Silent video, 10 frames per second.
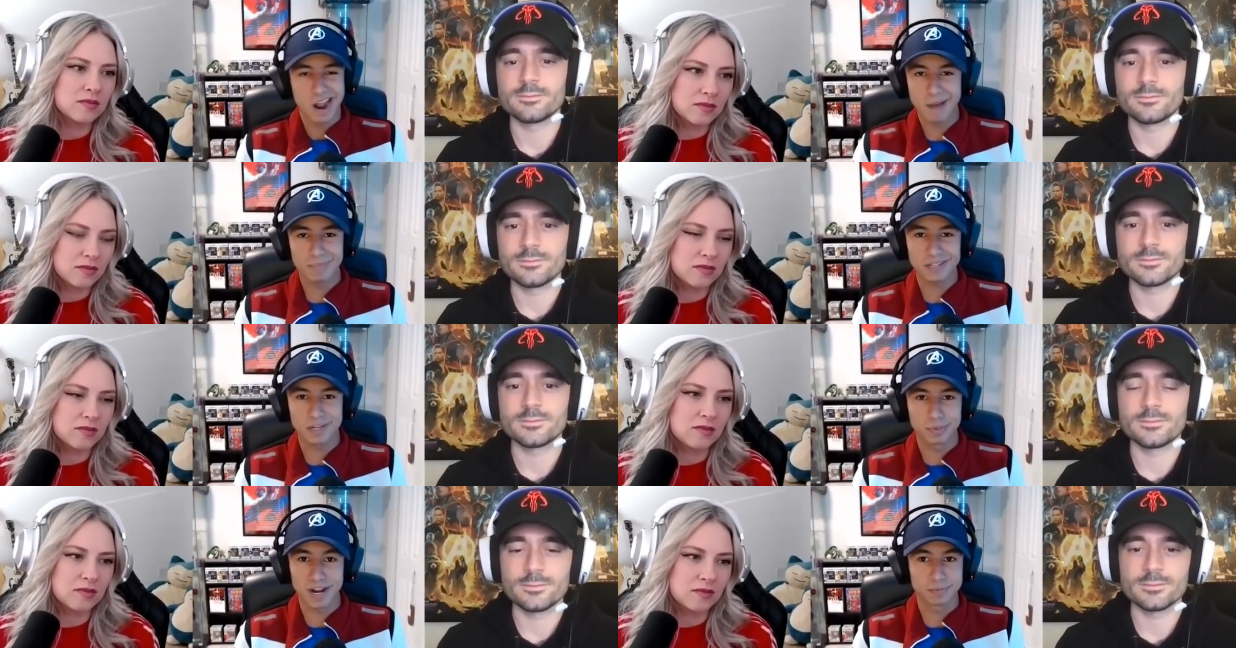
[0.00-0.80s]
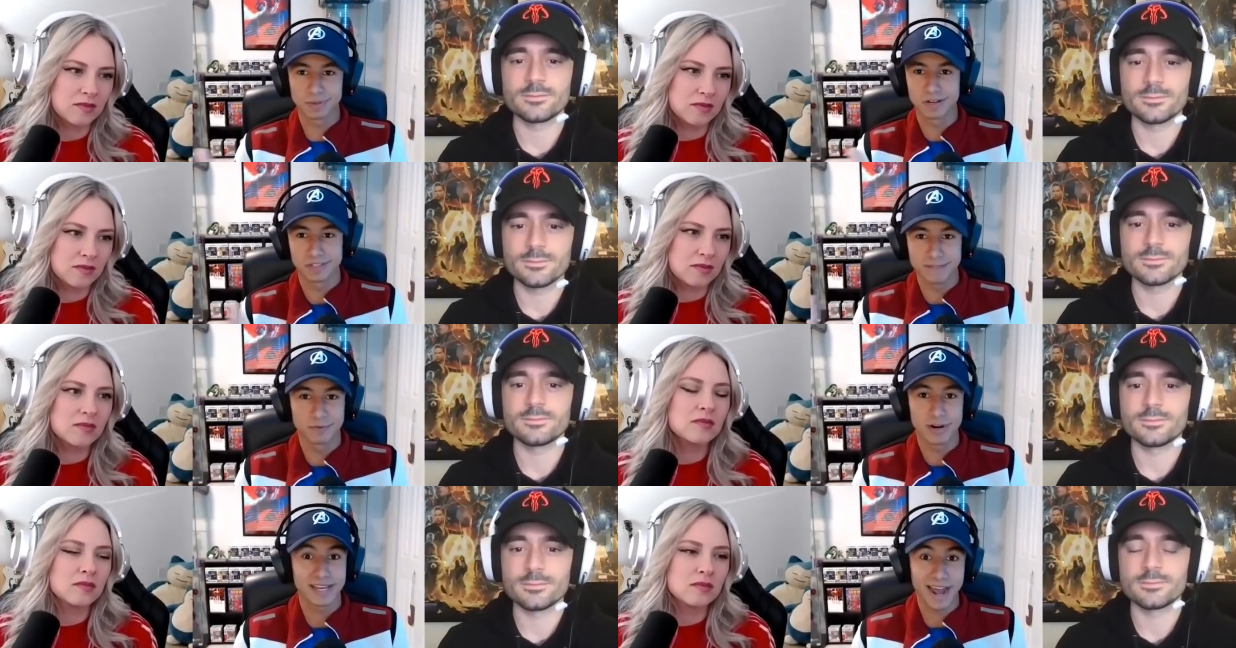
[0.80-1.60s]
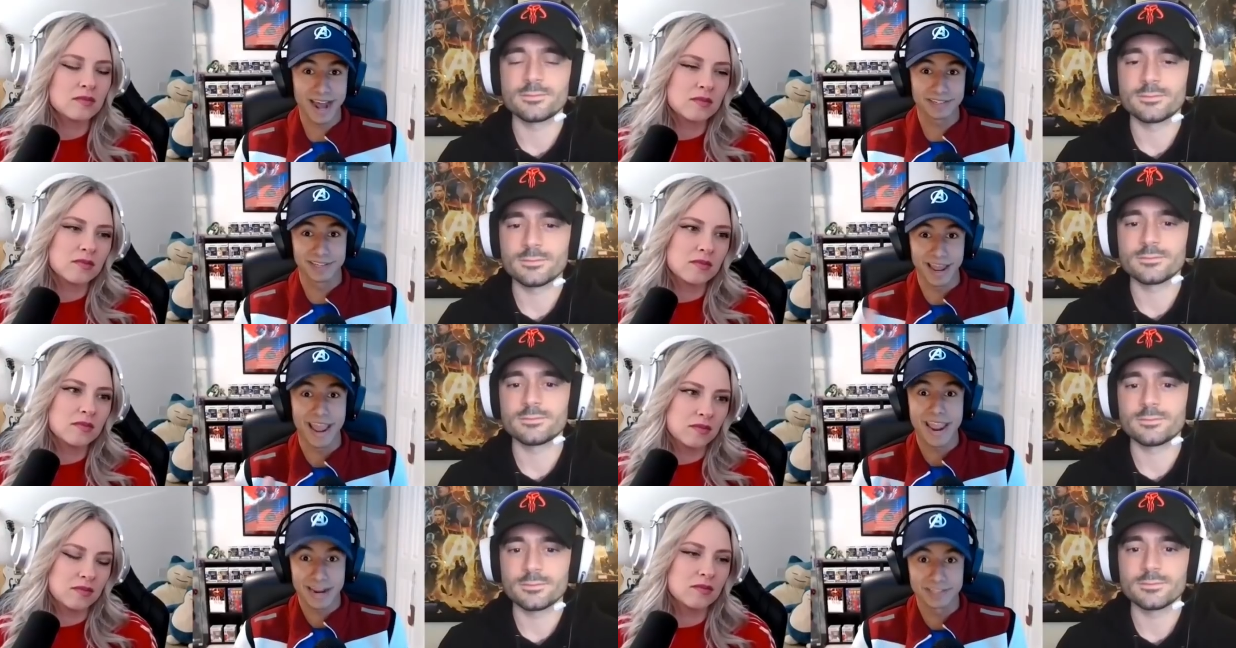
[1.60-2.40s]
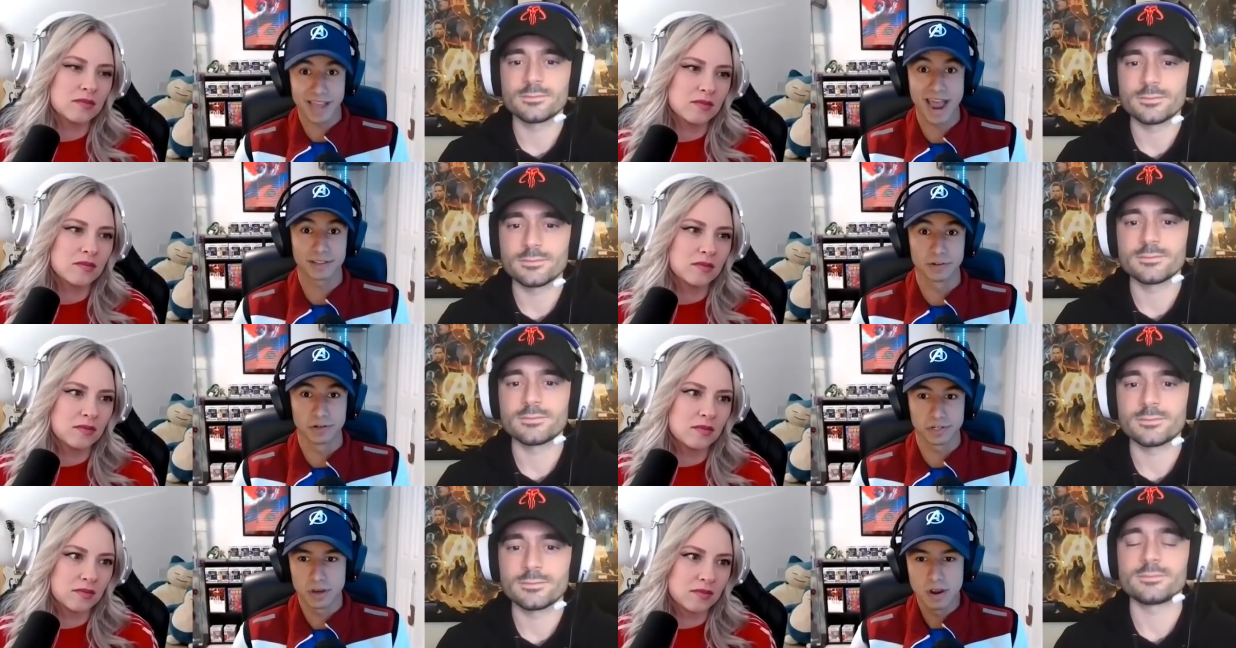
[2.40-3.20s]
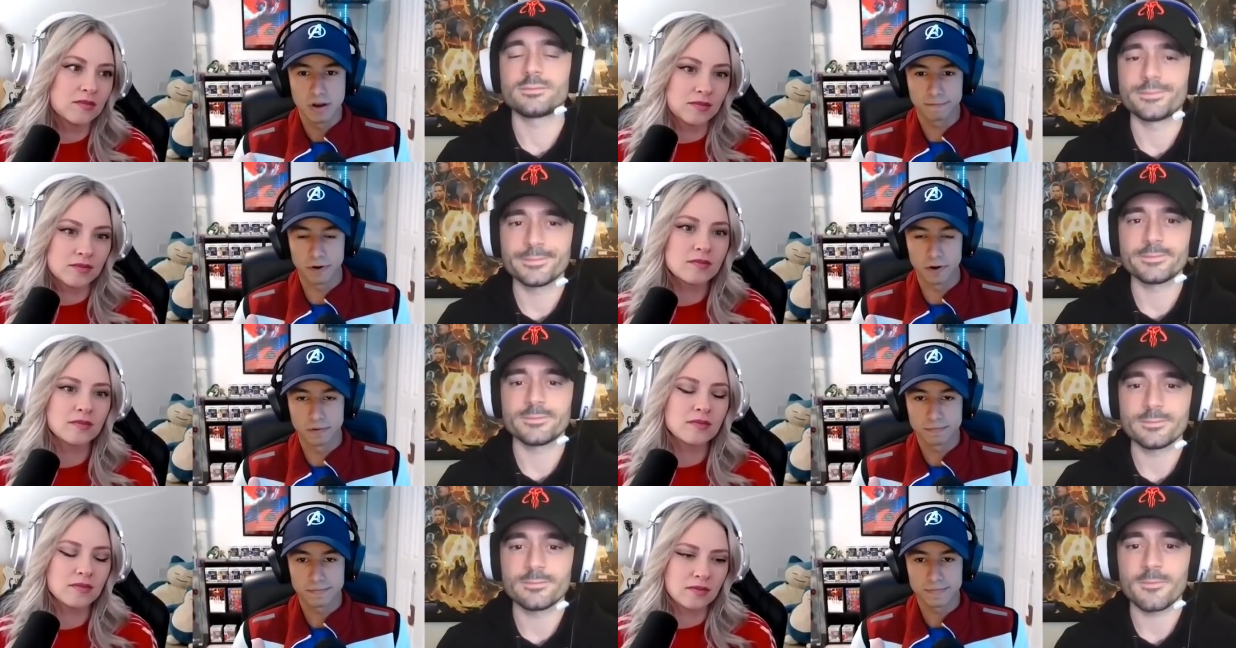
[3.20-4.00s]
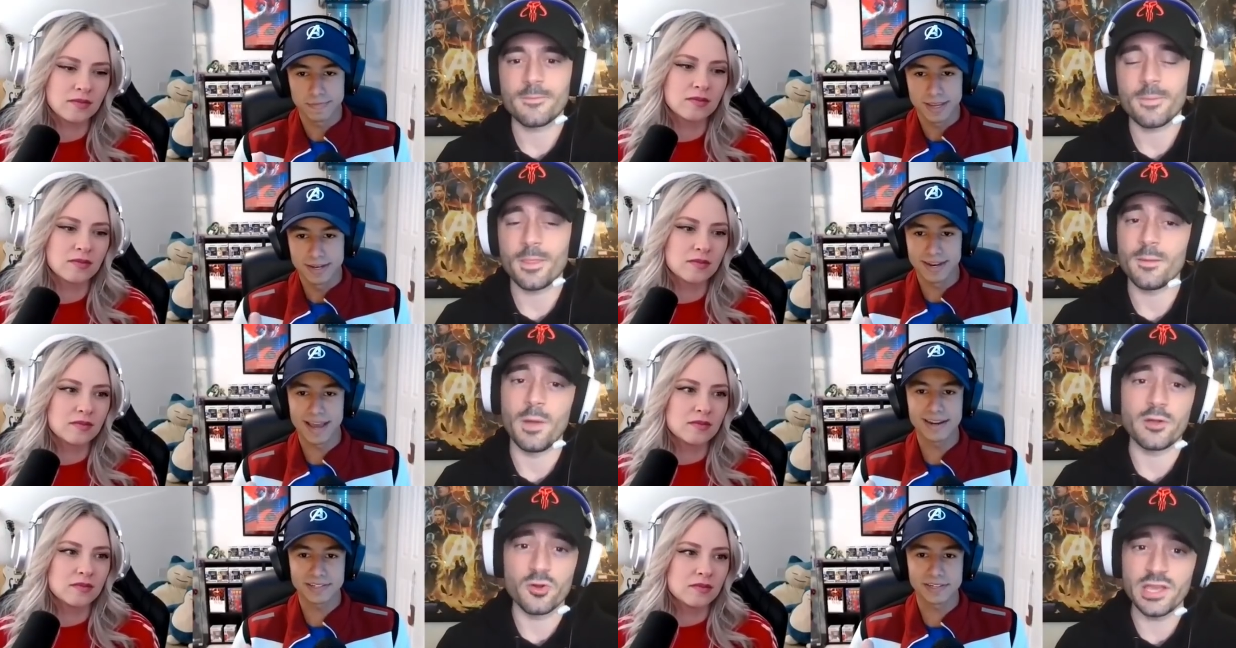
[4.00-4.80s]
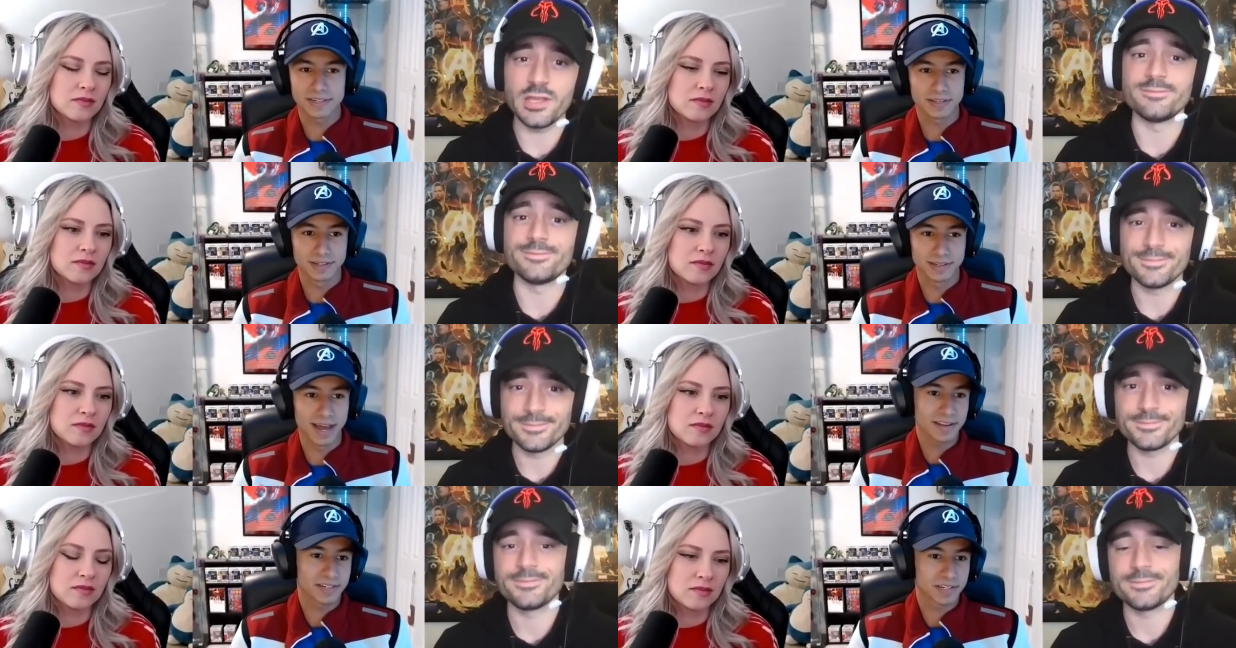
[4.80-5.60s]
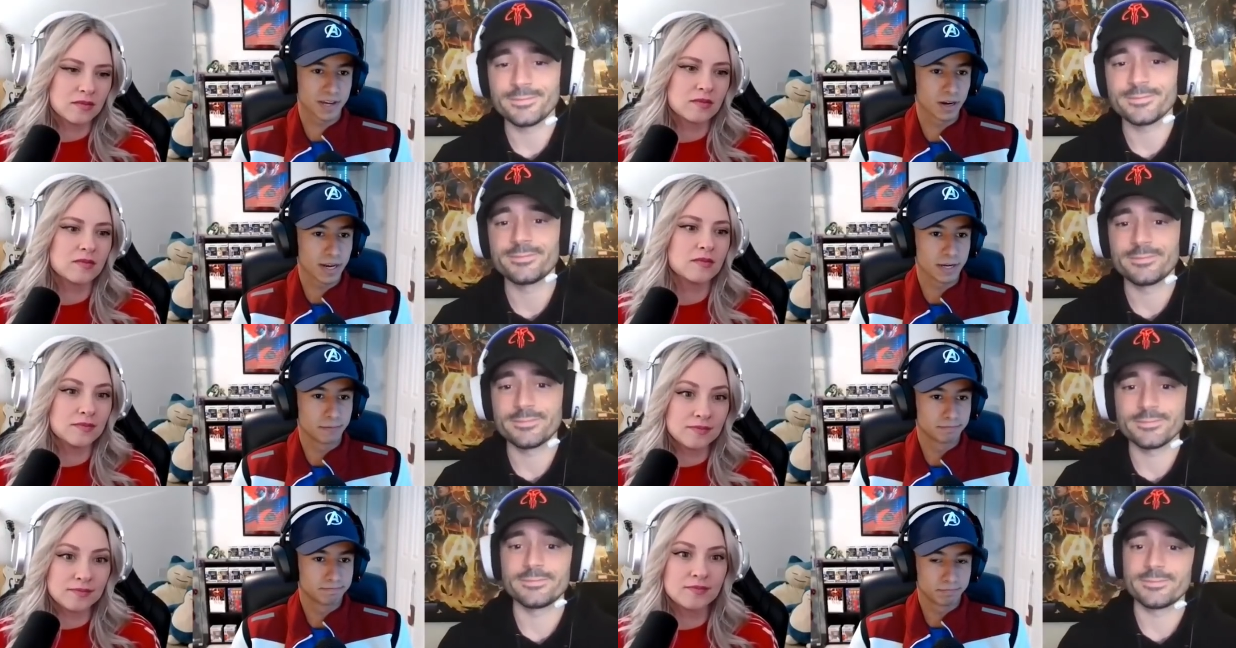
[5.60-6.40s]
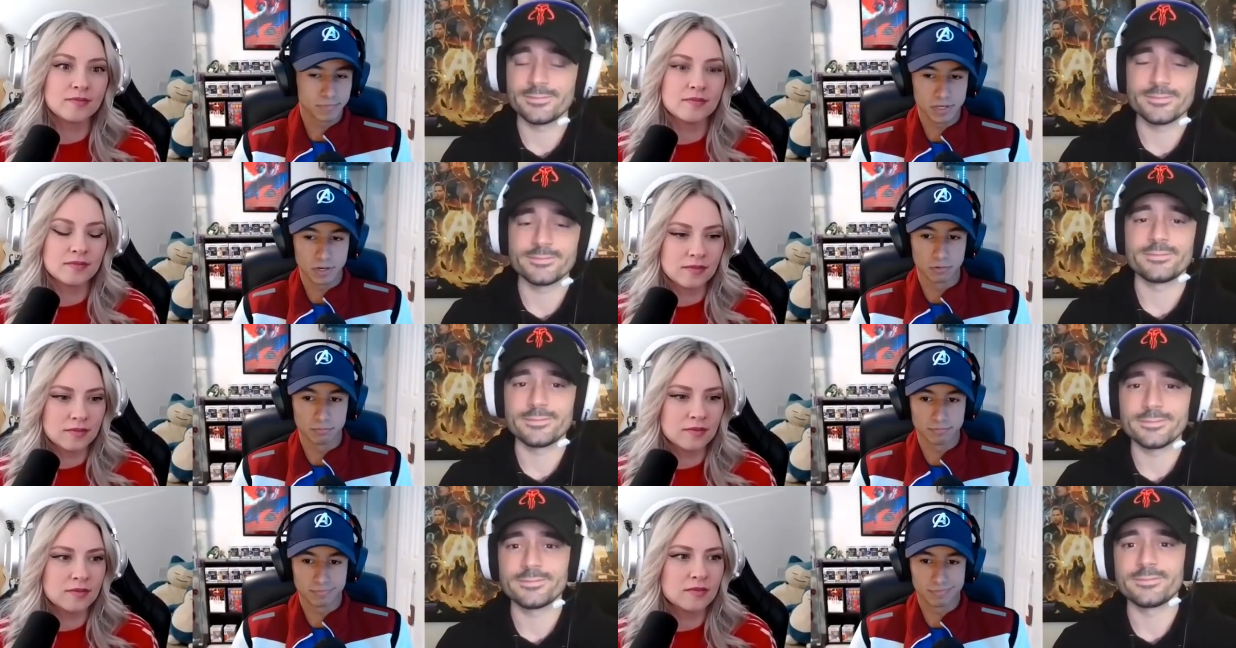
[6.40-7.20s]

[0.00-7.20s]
Speaker 1: I'm not surprised because they've already casted A-list actors for Michael not necess- not necessarily, mm-hmm. you know,